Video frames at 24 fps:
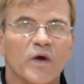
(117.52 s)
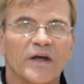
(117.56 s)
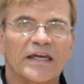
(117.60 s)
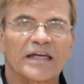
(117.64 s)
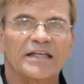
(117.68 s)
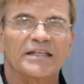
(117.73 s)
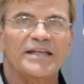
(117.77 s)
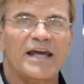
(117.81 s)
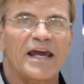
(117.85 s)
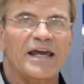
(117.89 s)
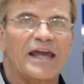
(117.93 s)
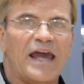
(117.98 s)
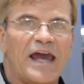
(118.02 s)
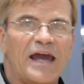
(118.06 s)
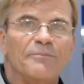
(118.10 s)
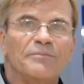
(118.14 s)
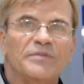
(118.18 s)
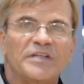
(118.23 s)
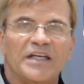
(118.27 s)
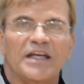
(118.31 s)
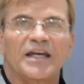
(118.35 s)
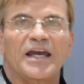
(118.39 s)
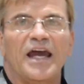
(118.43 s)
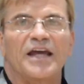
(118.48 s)
it can take
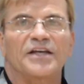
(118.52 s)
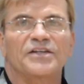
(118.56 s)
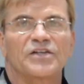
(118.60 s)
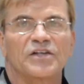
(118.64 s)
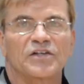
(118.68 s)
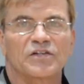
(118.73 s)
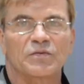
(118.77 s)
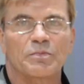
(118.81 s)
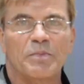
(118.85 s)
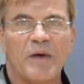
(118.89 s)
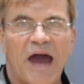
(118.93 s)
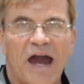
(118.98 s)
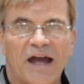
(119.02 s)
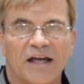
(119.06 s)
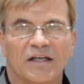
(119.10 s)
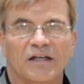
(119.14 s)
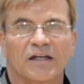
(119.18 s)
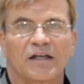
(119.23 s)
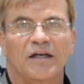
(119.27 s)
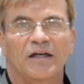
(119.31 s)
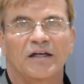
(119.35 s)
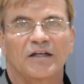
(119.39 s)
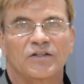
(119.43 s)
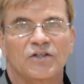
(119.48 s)
empty cases back
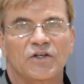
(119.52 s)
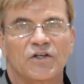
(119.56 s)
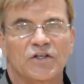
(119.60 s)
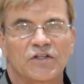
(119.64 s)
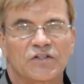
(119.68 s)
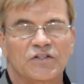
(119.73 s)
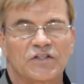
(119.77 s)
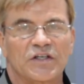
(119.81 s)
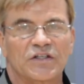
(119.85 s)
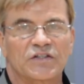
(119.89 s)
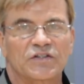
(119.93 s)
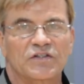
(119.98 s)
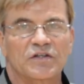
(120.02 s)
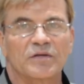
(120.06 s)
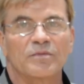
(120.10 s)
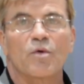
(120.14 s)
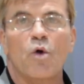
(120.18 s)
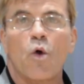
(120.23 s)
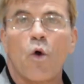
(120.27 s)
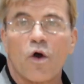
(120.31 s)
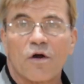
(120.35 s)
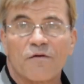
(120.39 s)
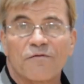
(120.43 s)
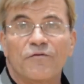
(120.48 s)
to the system
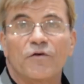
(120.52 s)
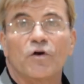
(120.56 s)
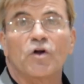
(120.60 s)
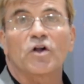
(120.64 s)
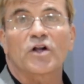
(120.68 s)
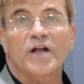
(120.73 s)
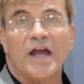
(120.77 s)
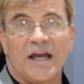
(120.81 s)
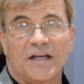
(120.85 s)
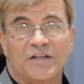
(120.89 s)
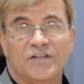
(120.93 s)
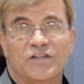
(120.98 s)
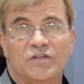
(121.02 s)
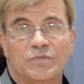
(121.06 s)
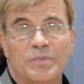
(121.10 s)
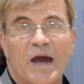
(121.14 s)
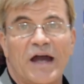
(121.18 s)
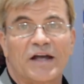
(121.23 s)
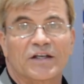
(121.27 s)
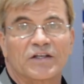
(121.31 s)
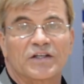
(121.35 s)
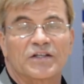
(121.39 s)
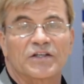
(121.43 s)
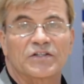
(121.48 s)
or full cases
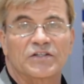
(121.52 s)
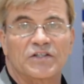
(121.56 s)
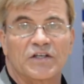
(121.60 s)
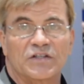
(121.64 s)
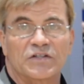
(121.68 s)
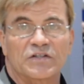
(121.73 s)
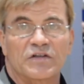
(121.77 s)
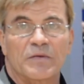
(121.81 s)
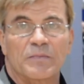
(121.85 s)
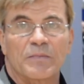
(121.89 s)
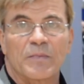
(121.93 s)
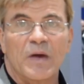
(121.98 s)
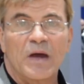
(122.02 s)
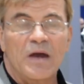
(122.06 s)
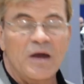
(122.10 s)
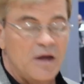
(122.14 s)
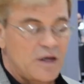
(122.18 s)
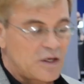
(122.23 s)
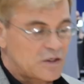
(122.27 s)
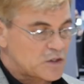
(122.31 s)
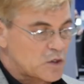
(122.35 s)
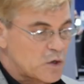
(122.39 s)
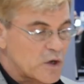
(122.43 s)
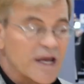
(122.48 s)
back to the system.
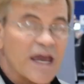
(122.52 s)
So